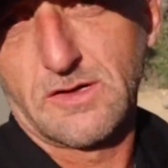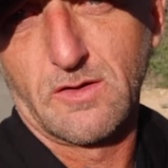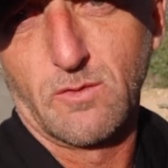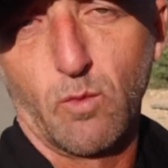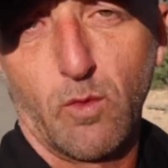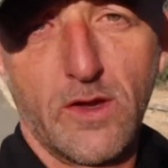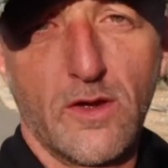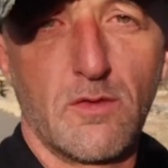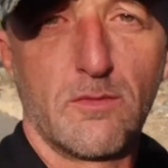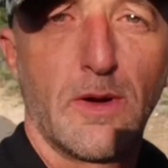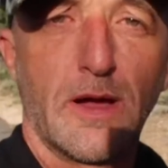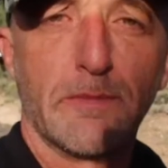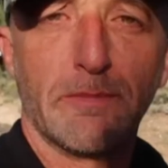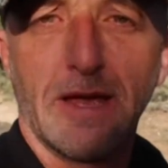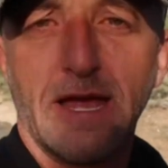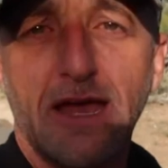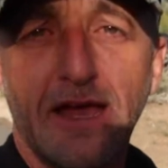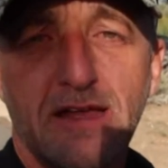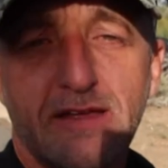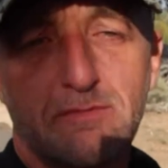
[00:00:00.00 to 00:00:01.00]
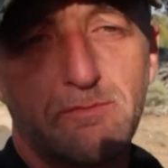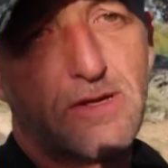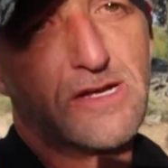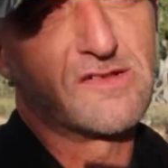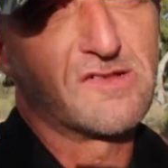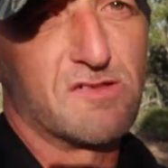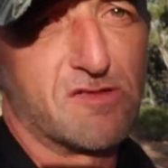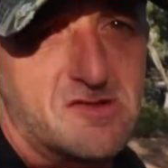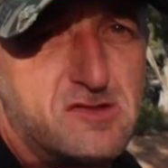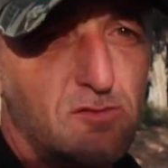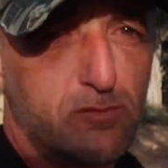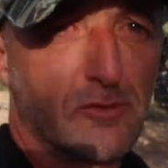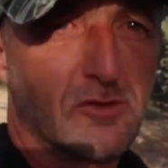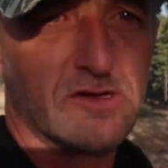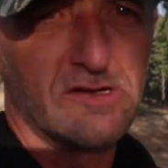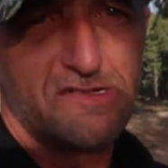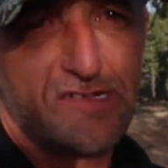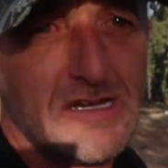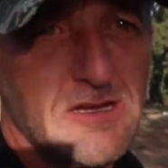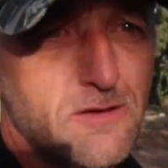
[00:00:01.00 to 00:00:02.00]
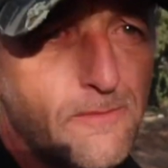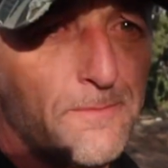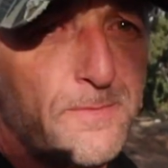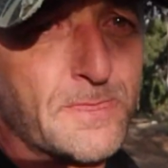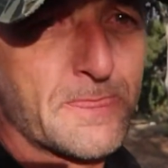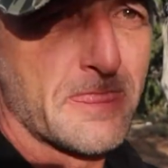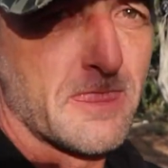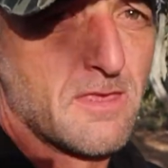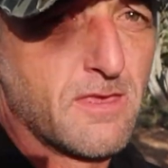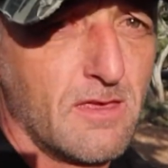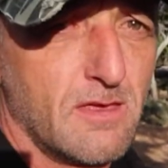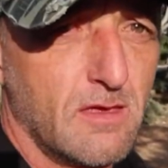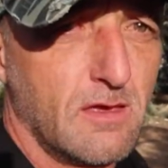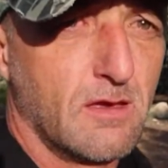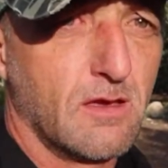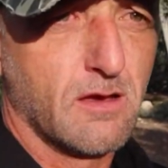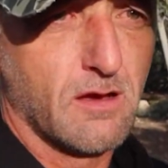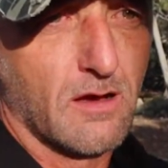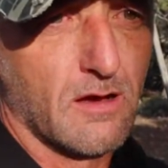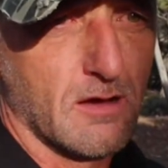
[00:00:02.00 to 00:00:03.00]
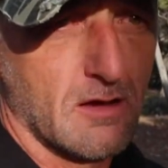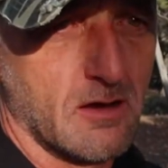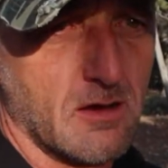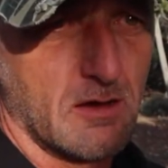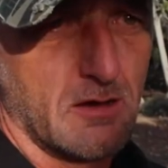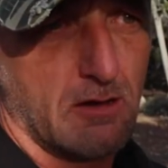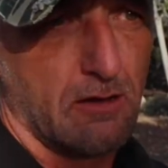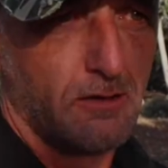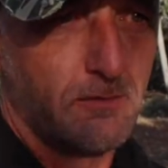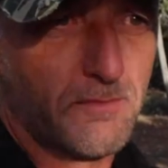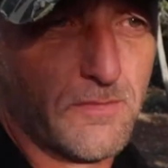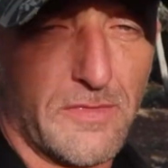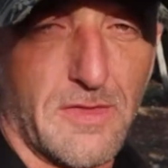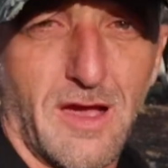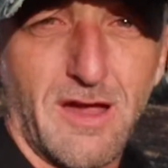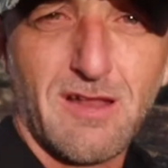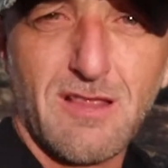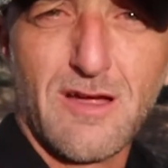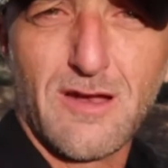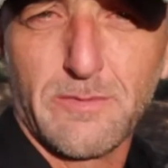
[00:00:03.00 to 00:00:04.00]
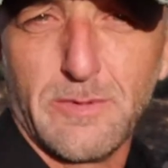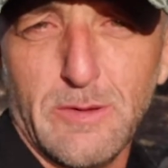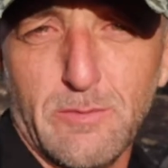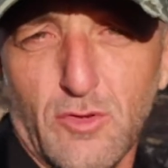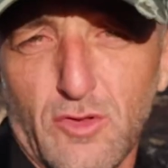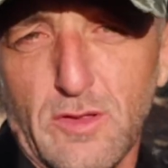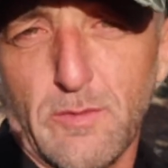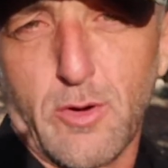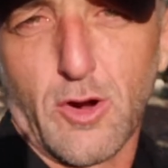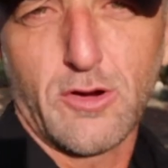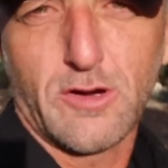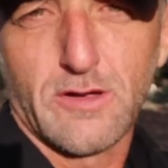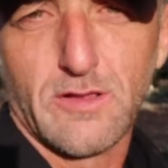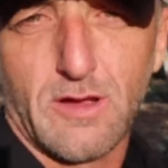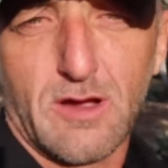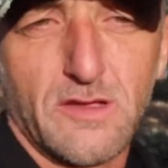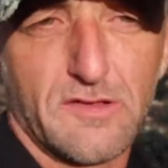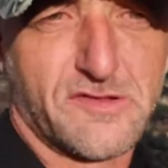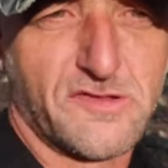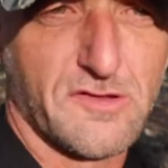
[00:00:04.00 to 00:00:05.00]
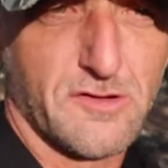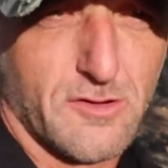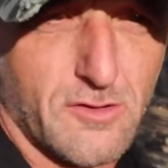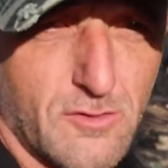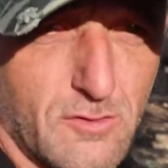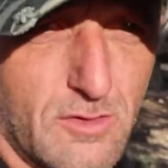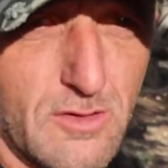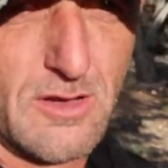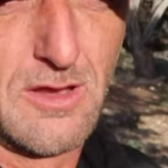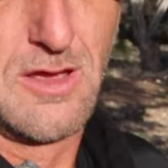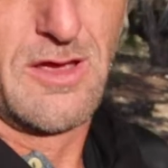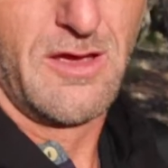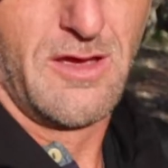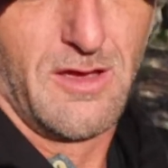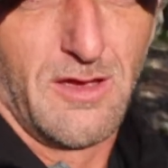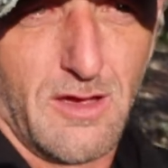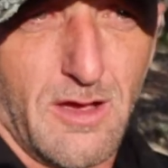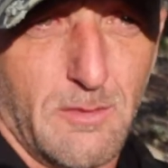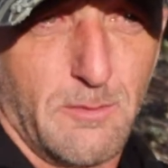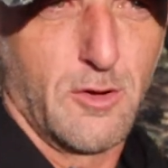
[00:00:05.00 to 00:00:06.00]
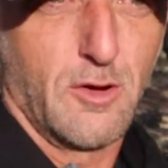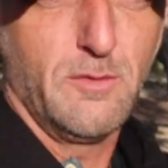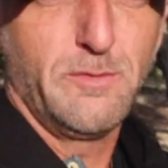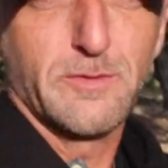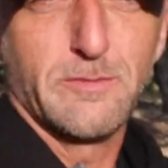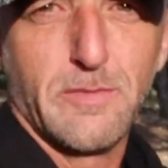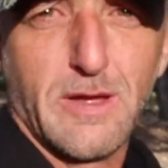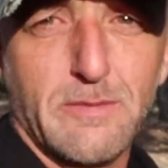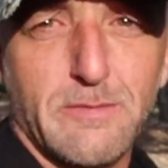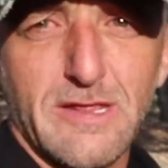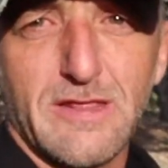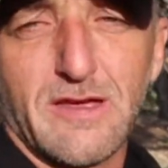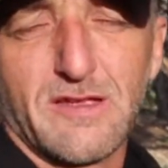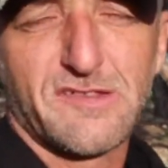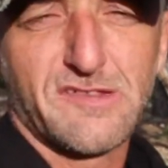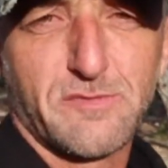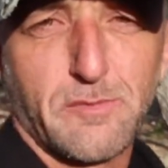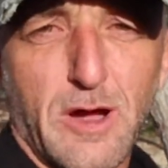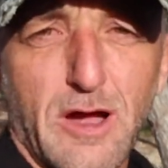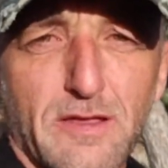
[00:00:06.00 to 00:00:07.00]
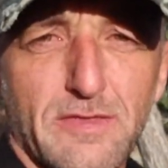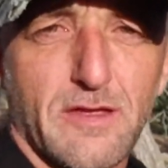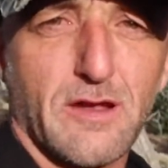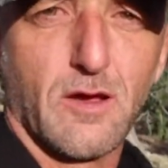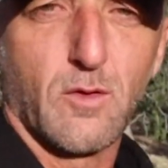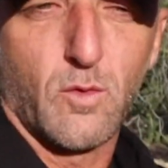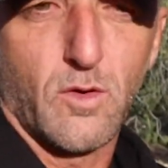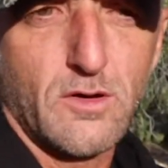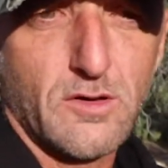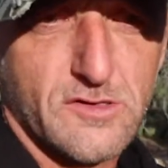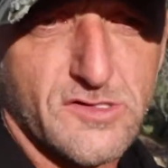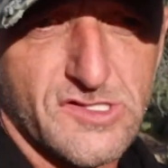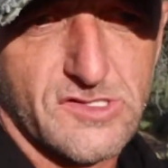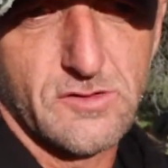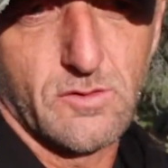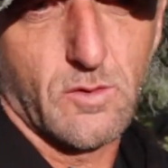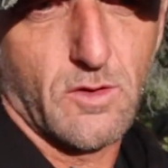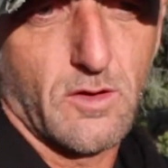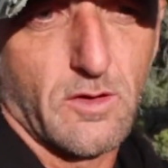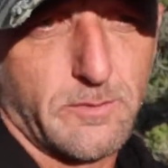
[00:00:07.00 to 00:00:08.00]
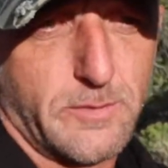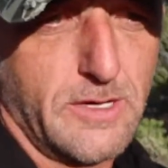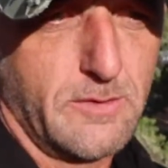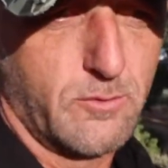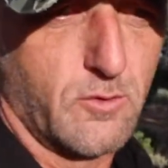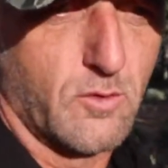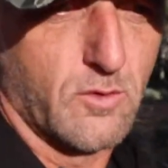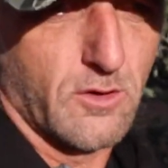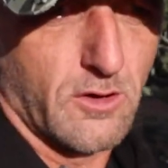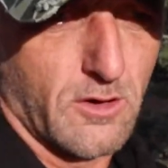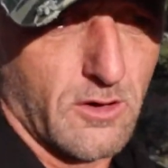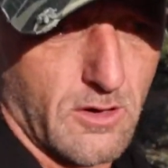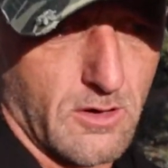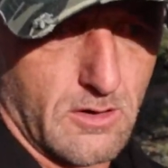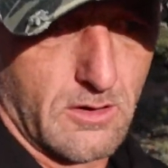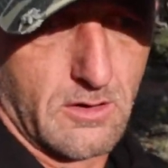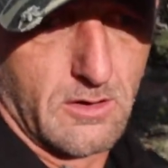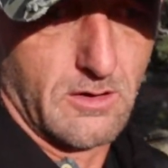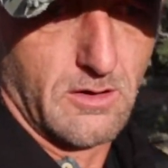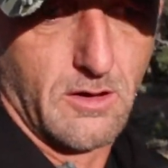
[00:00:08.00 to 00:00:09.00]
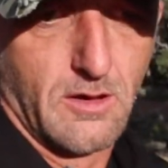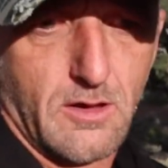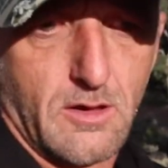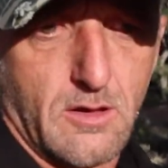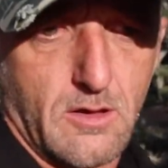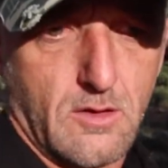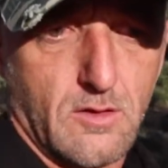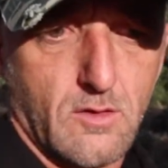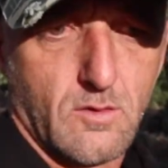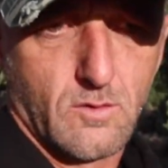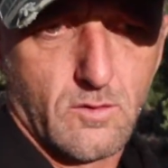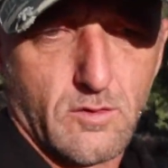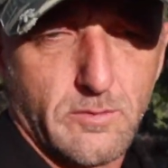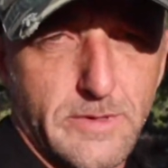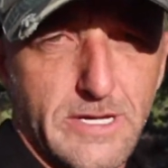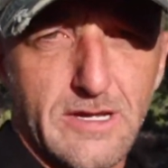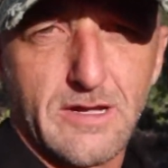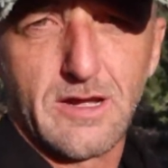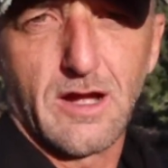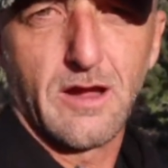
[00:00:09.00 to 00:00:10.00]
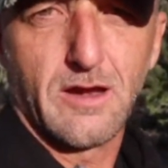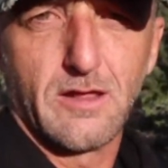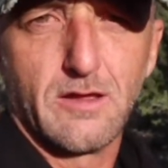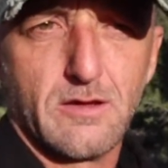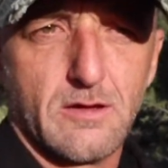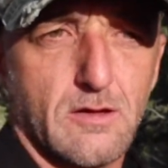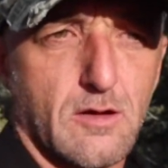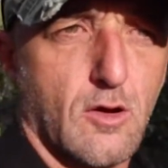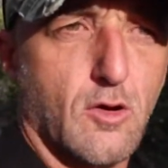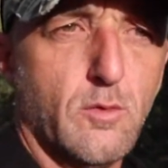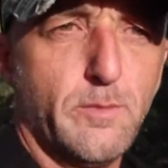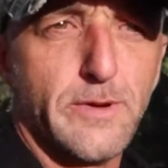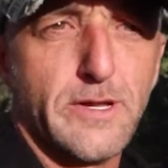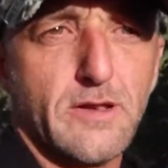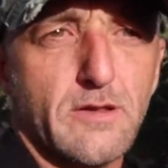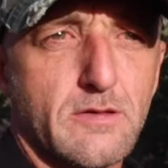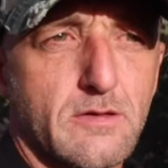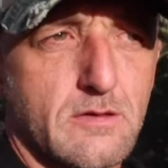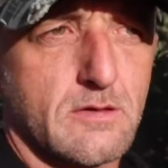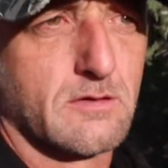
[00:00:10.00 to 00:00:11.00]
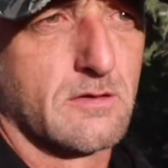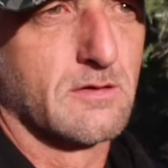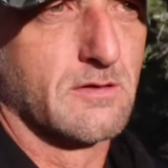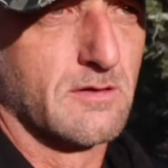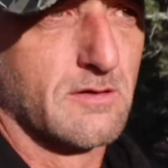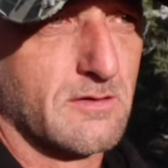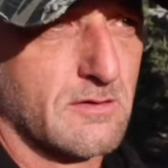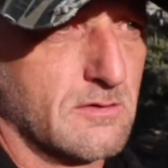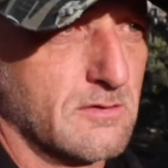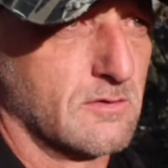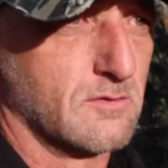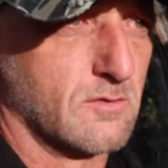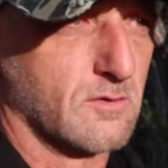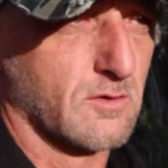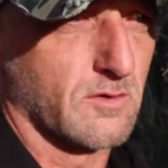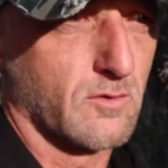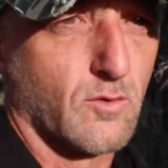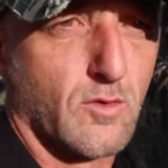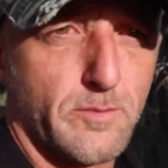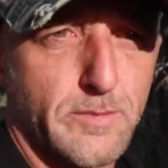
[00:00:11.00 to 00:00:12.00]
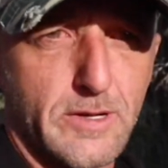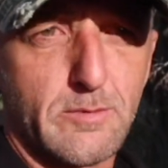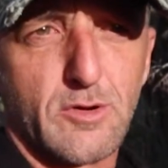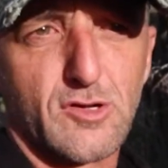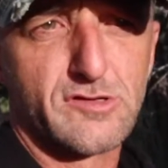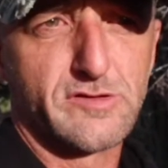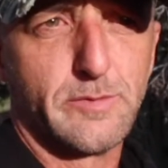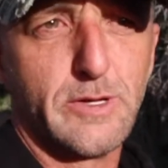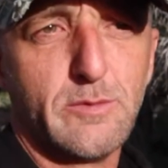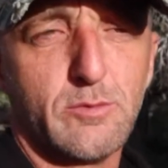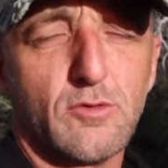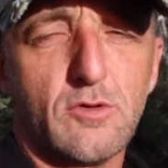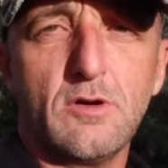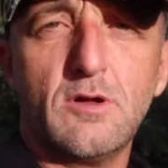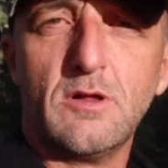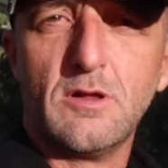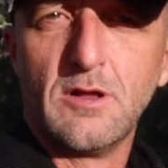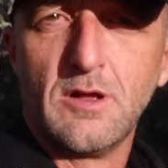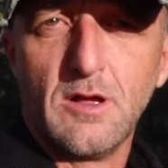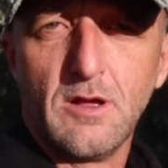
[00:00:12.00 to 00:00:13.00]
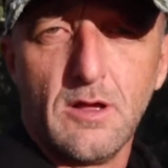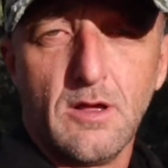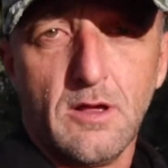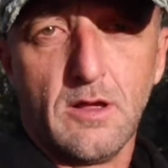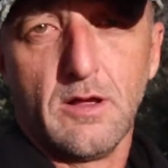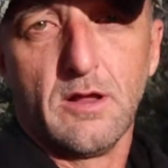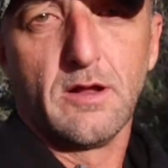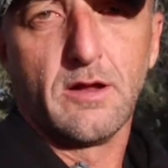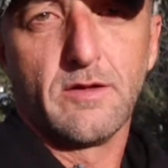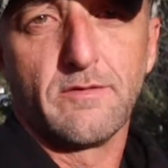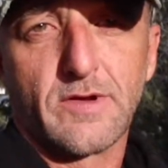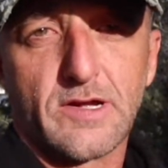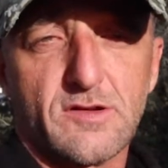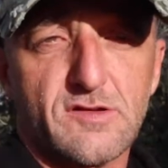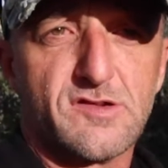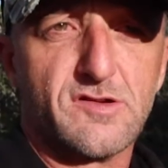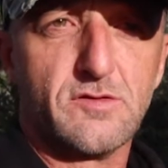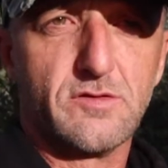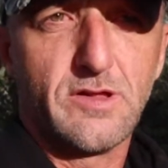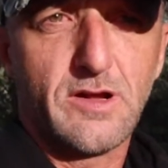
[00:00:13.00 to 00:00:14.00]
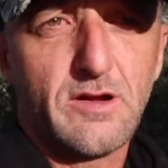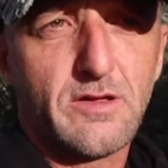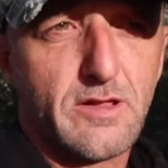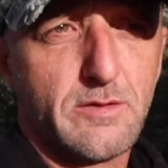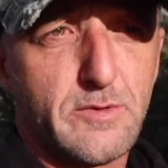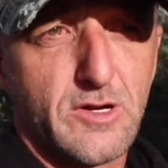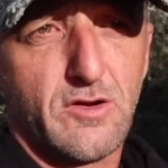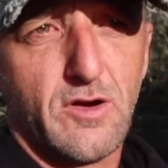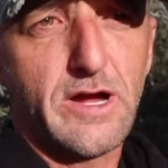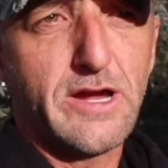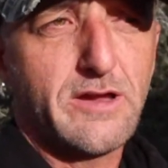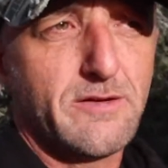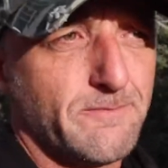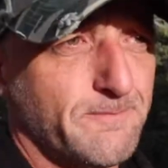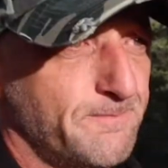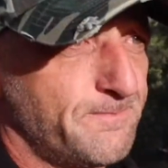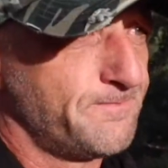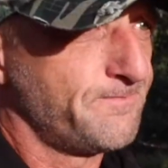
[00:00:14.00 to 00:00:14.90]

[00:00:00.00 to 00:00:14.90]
I can wheel my bag, makes it super easy. Not a lot of people in the parking lot, so I'm hoping maybe that spot that I wanted to shoot where all the people were will be kind of open, or there won't be a bunch of people. And if I can shoot there, that'd be great.